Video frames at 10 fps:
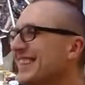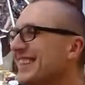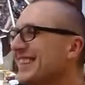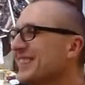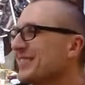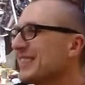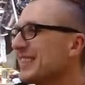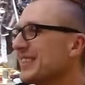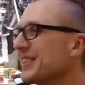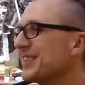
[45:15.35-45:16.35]
I'm
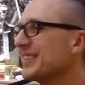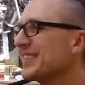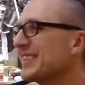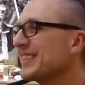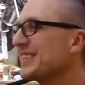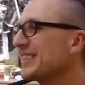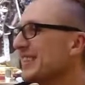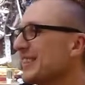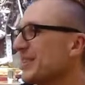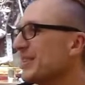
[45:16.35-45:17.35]
thinking this is
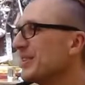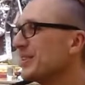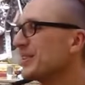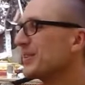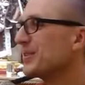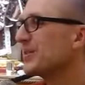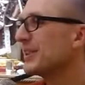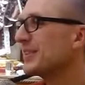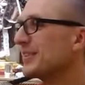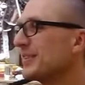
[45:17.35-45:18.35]
too
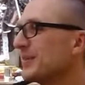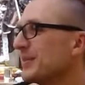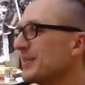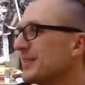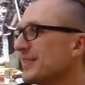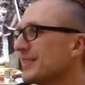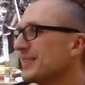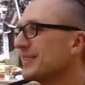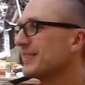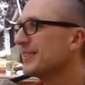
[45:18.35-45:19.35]
extreme.
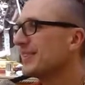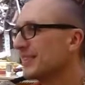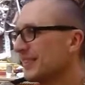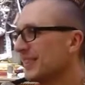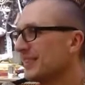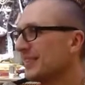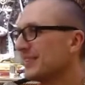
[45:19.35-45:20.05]
Yes.